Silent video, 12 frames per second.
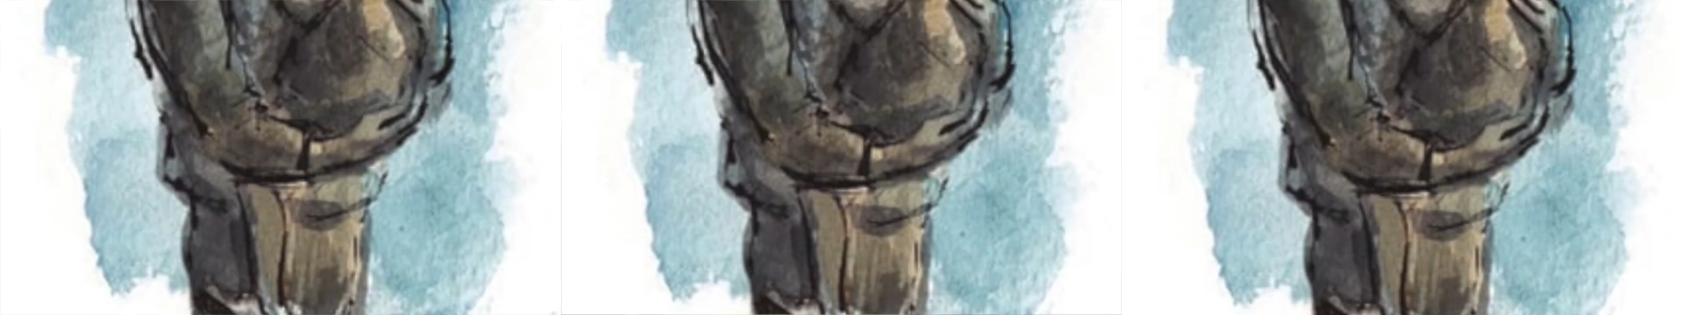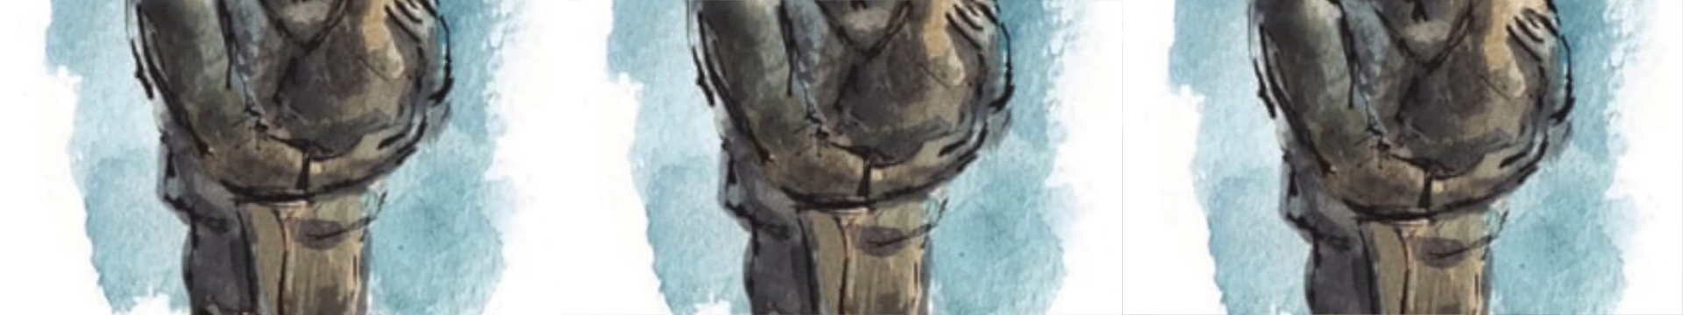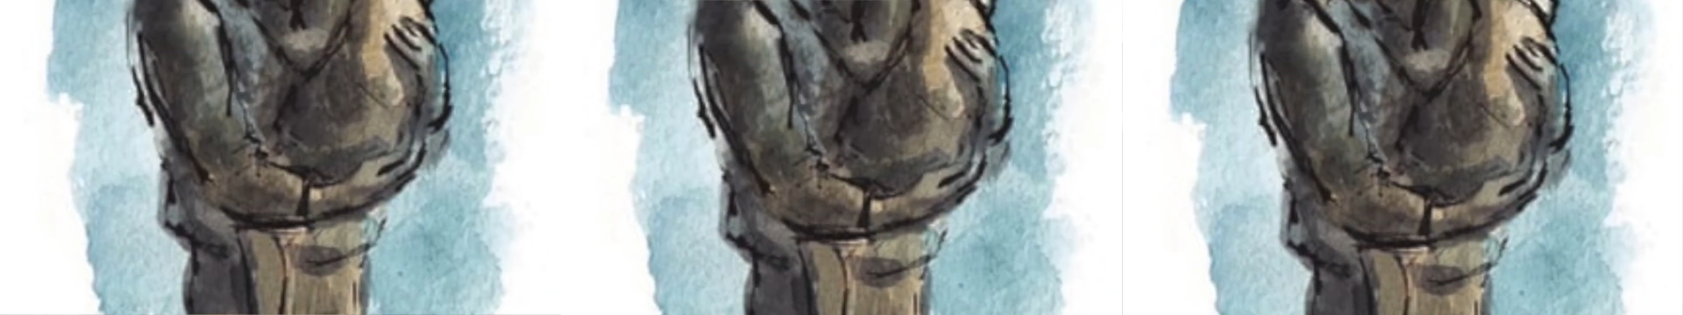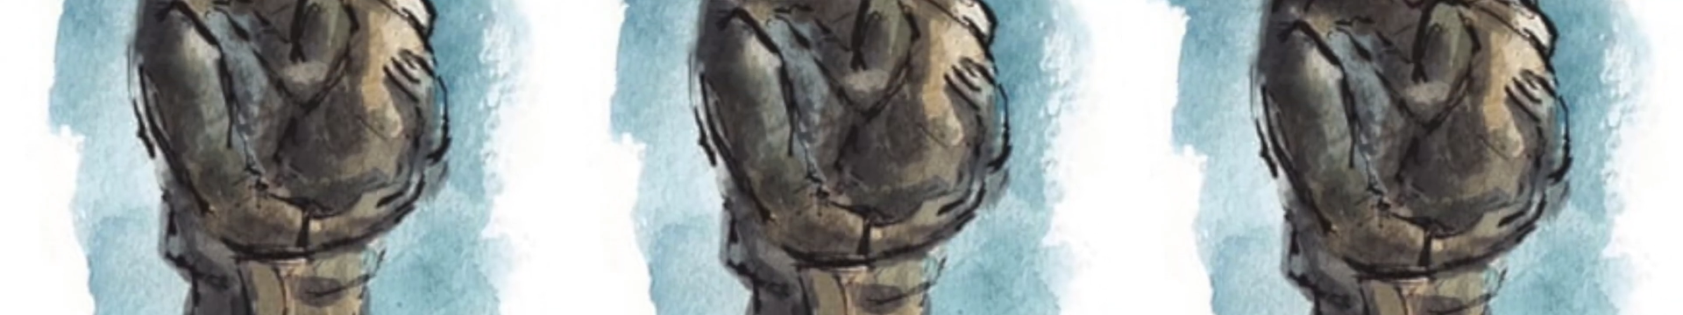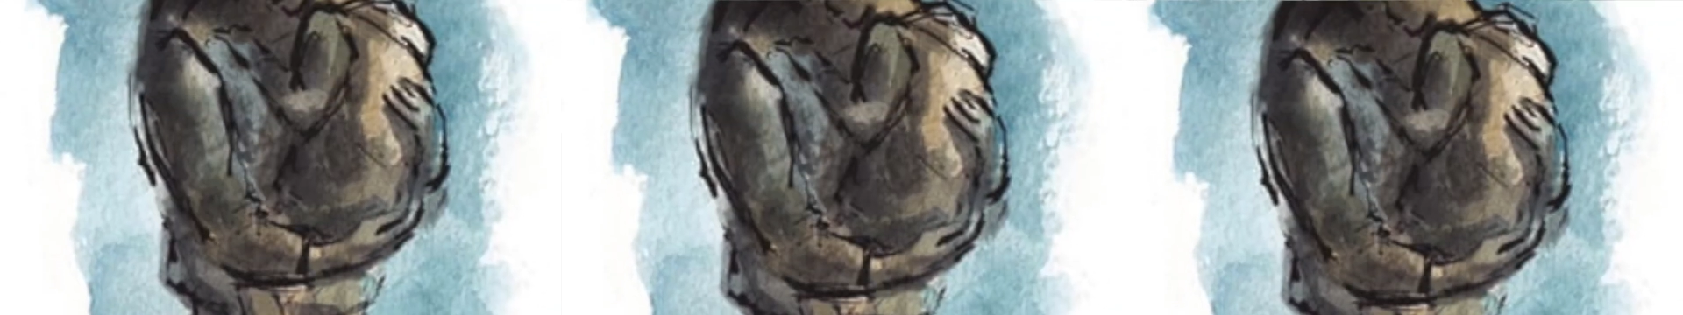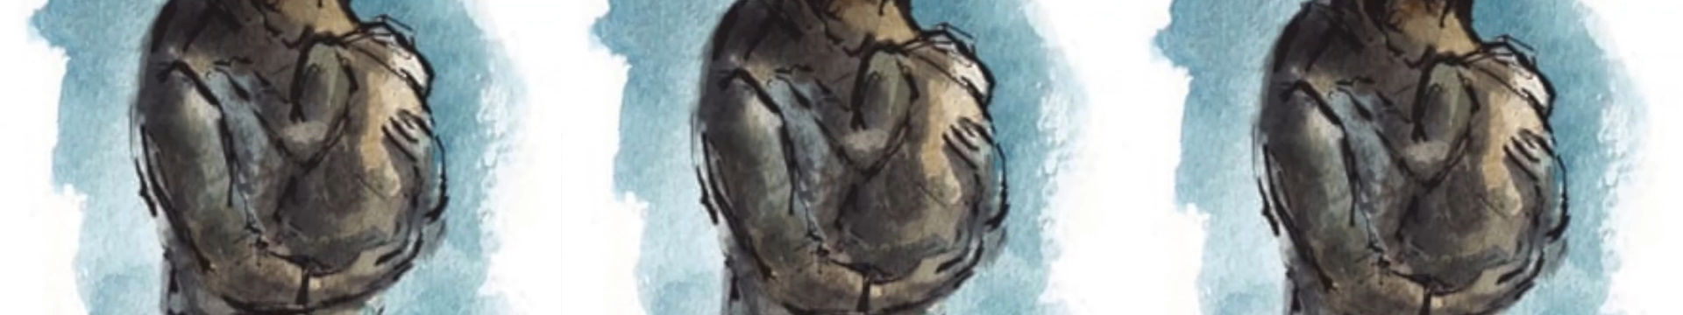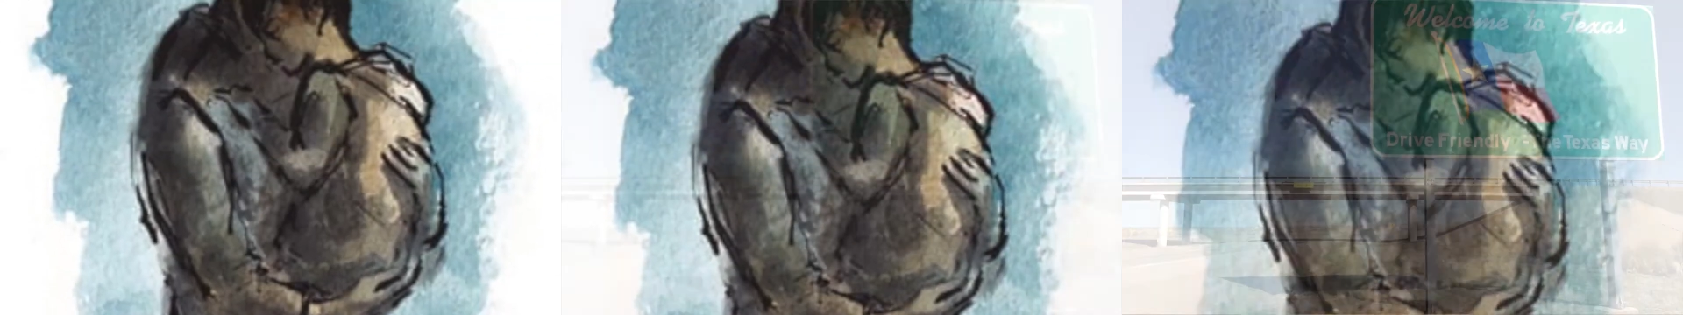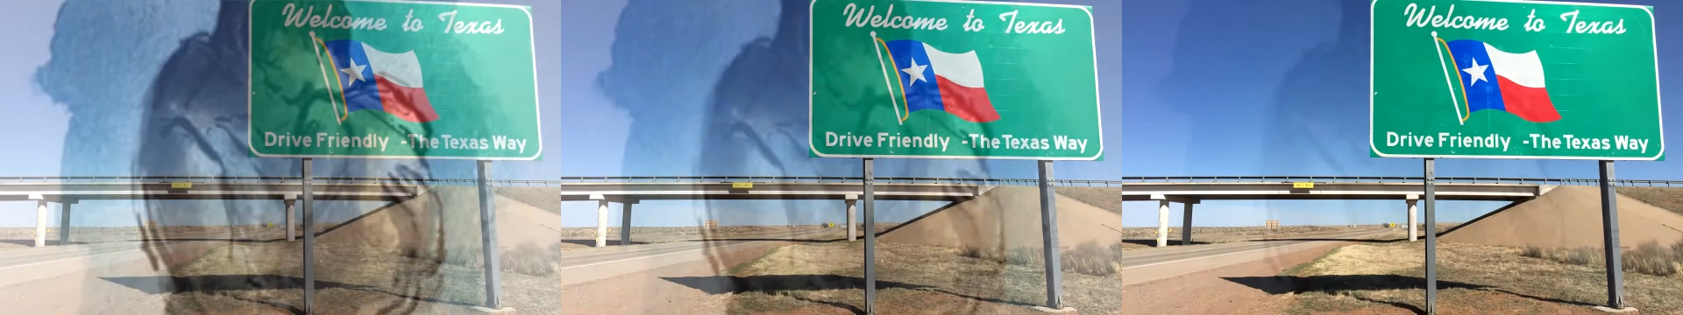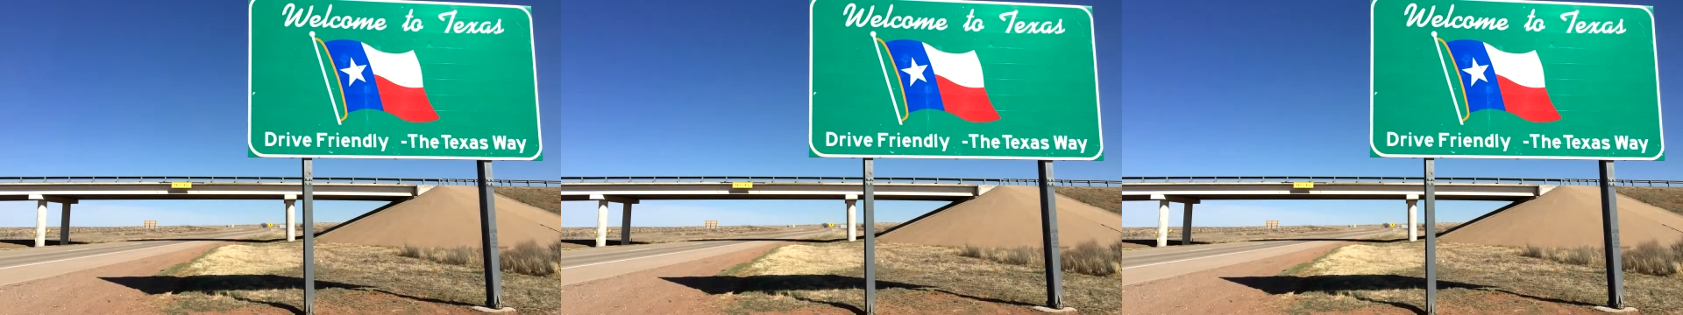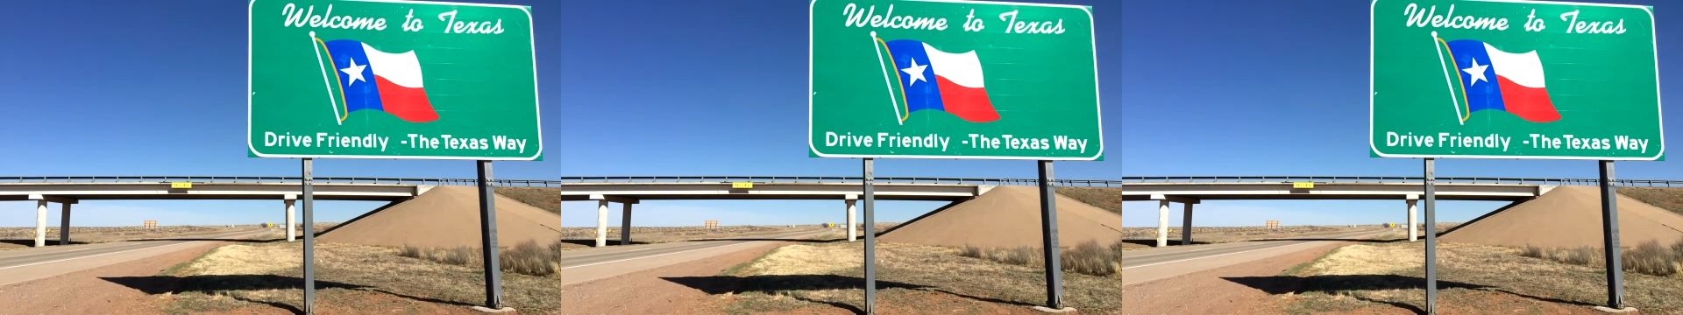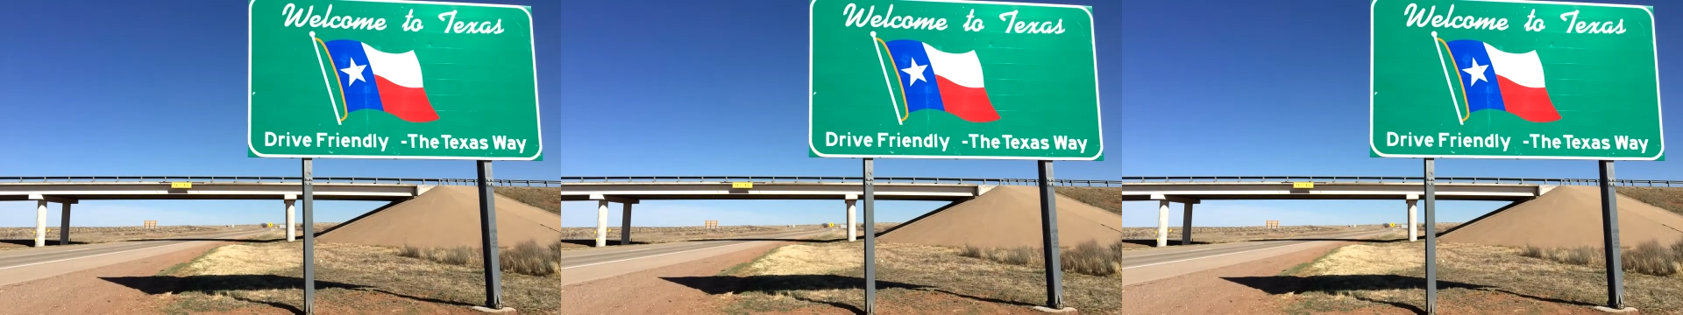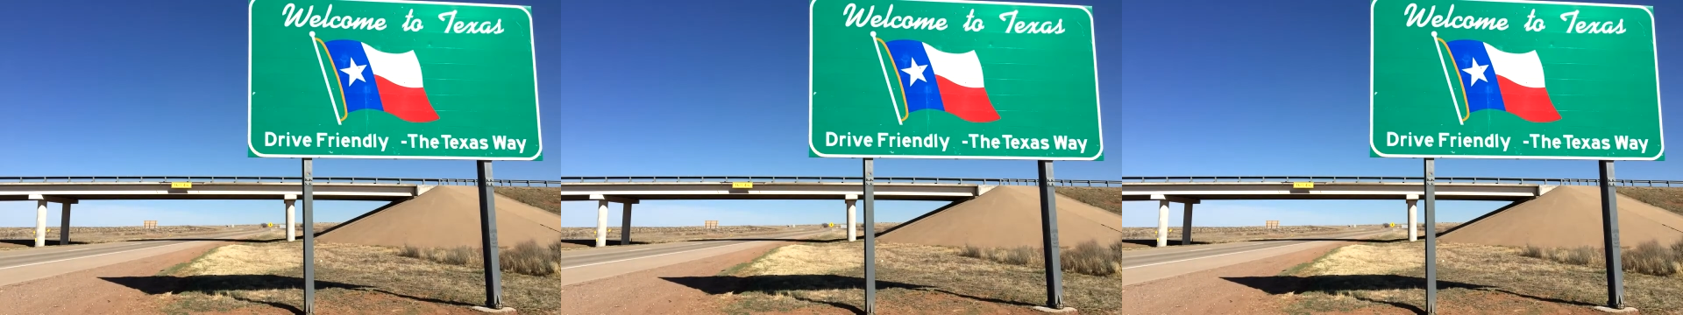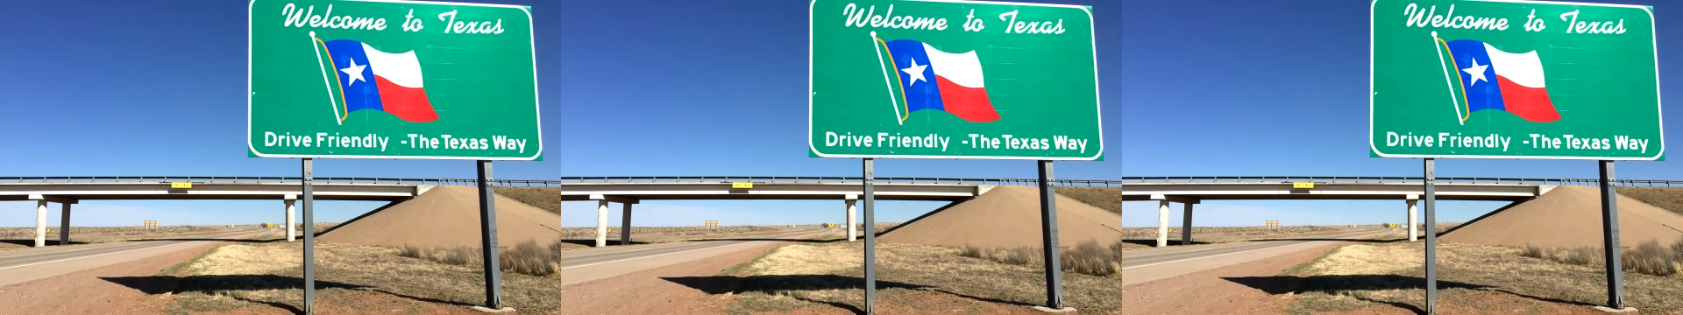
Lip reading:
No face is visible, so there are no lips to read.